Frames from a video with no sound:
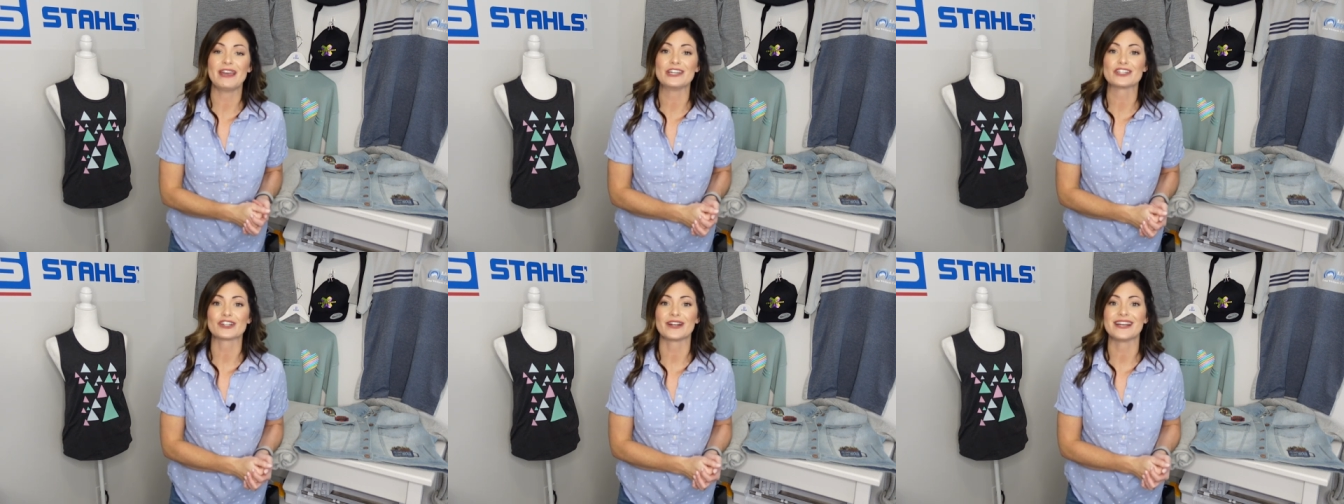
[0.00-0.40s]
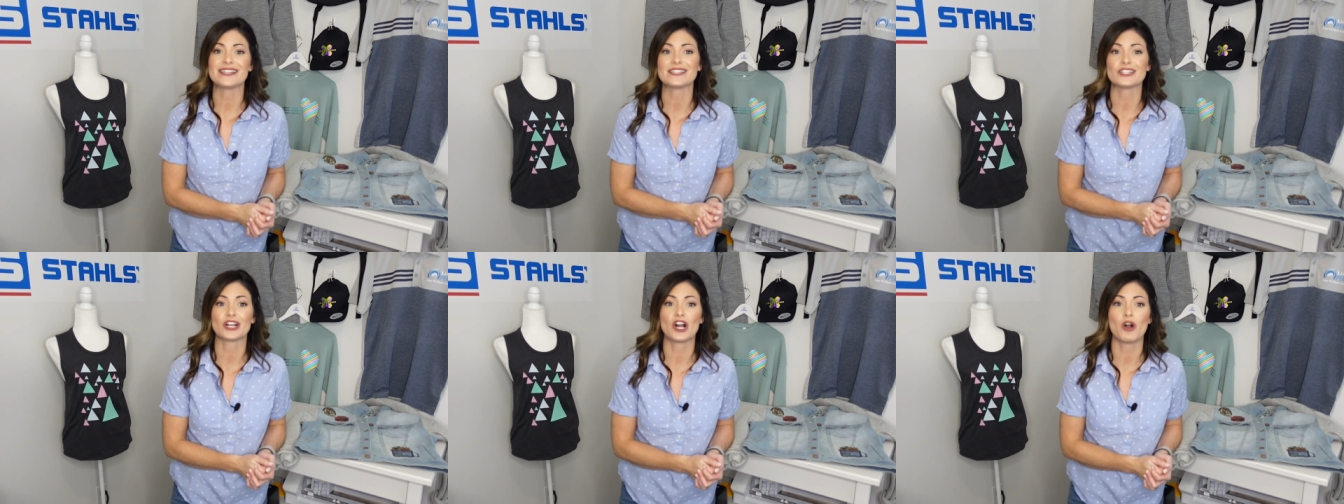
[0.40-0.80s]

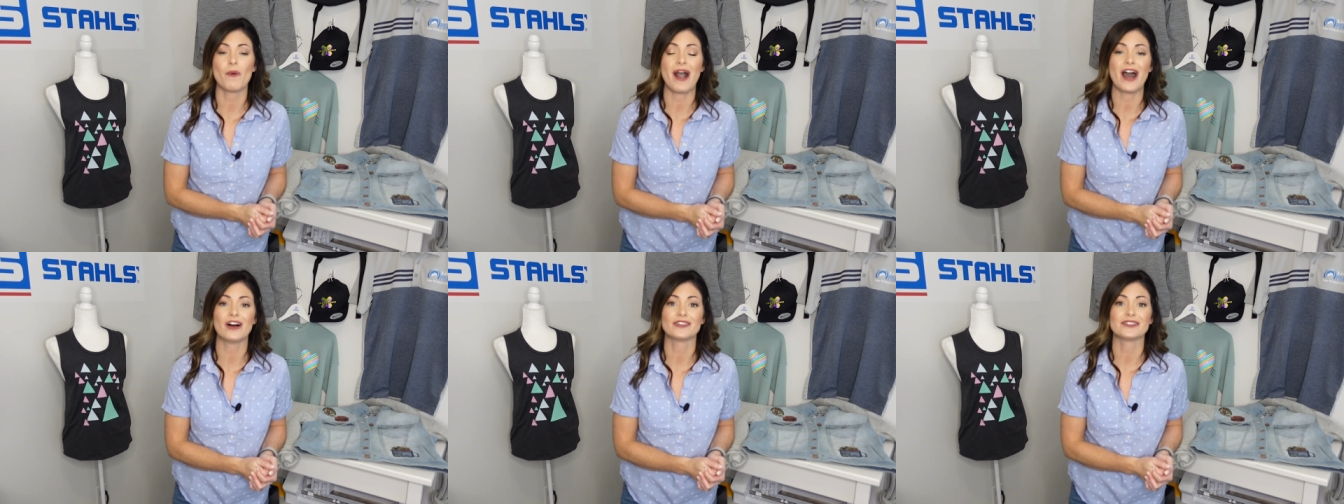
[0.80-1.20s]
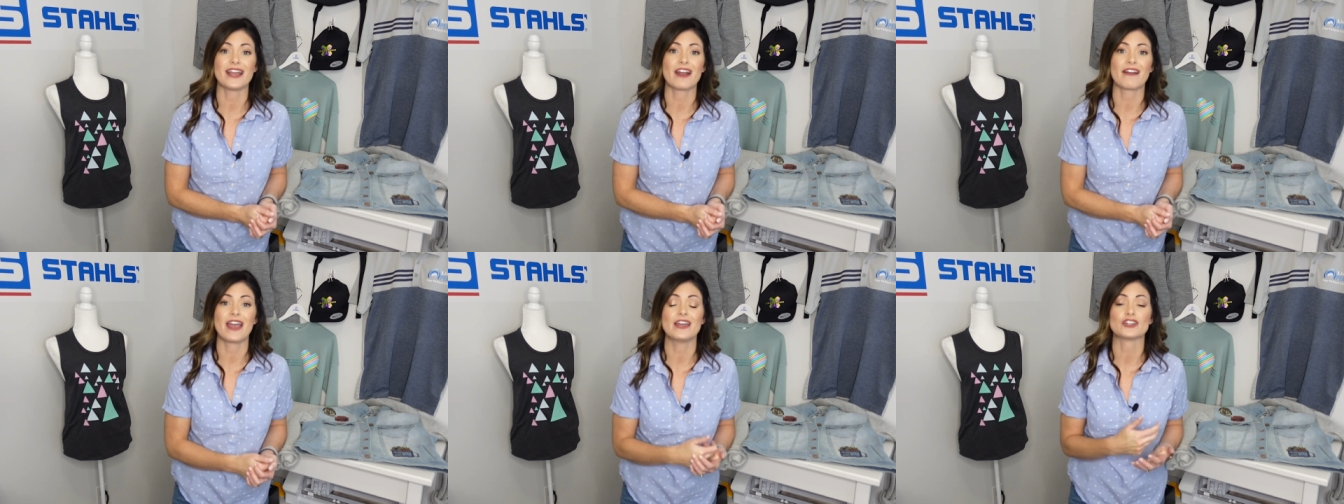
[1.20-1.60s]
interest to go out
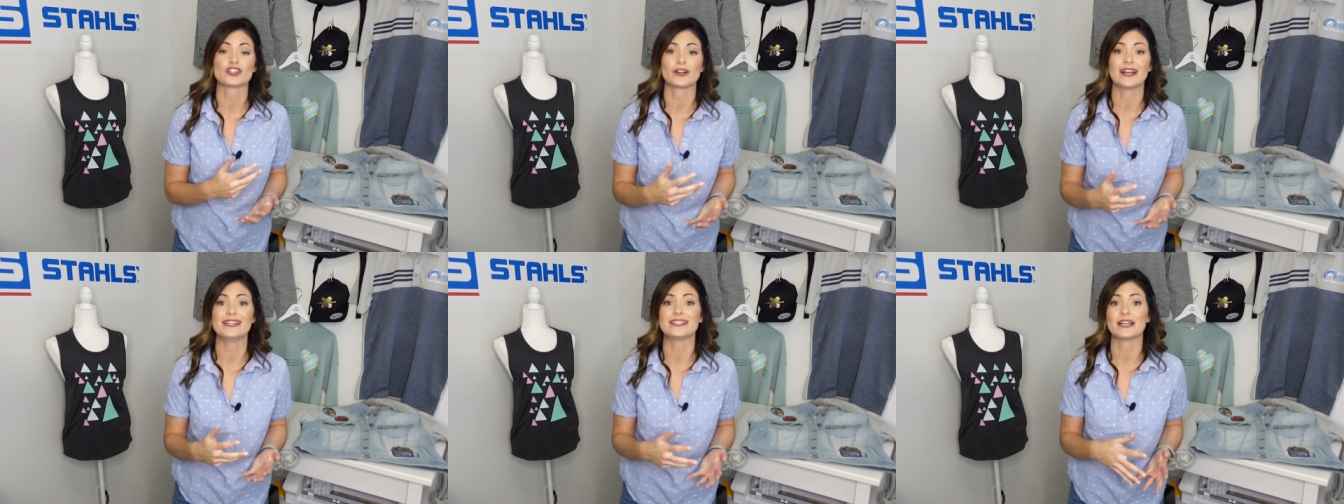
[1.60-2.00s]
there and try